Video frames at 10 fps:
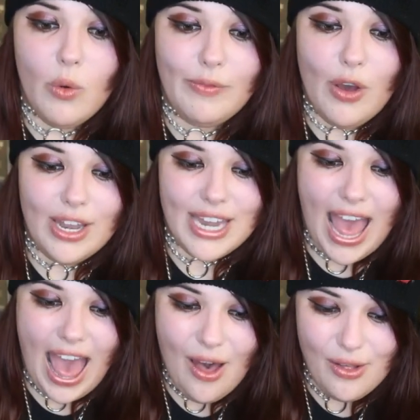we've got an
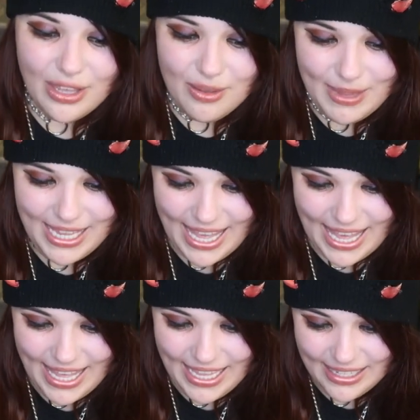Alchemy
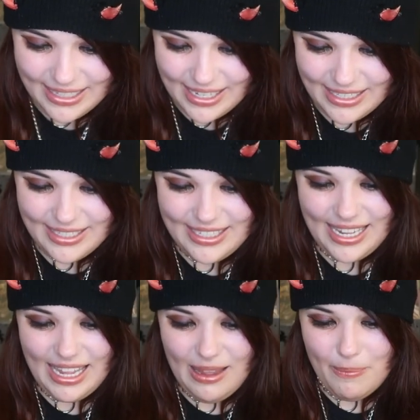England
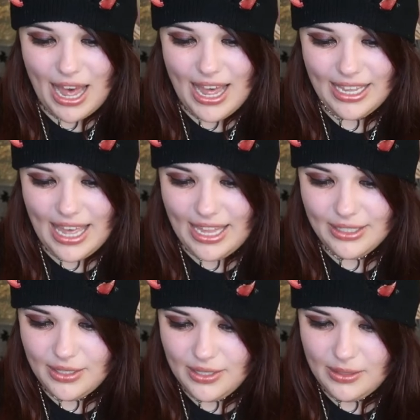tea bag
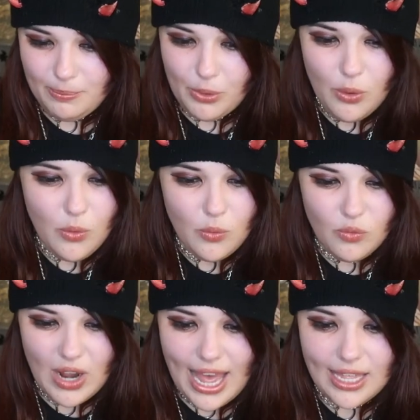and spoon
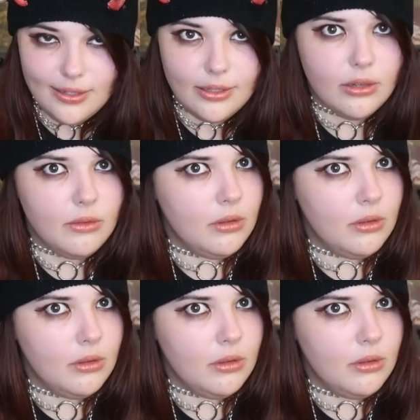rest.